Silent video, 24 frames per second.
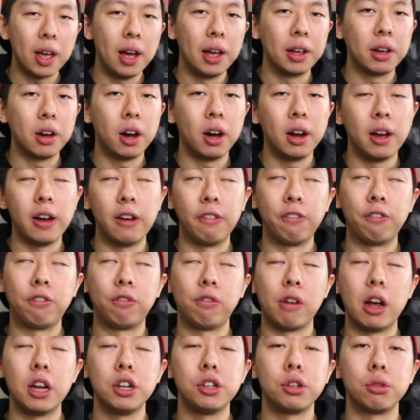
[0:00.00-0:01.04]
I got a
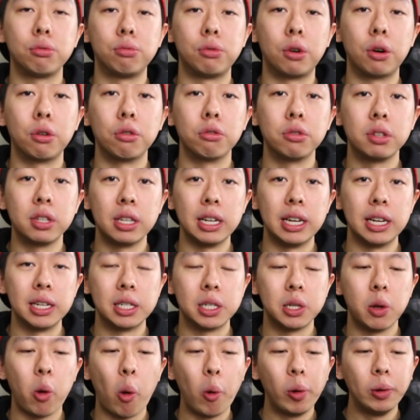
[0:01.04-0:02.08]
front row
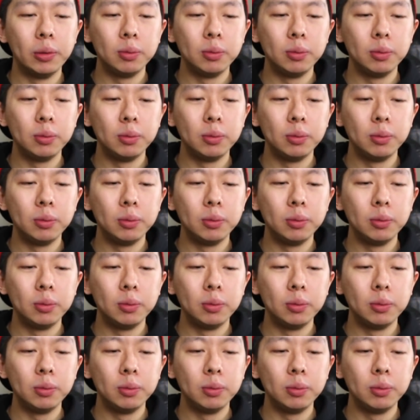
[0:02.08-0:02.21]
seat.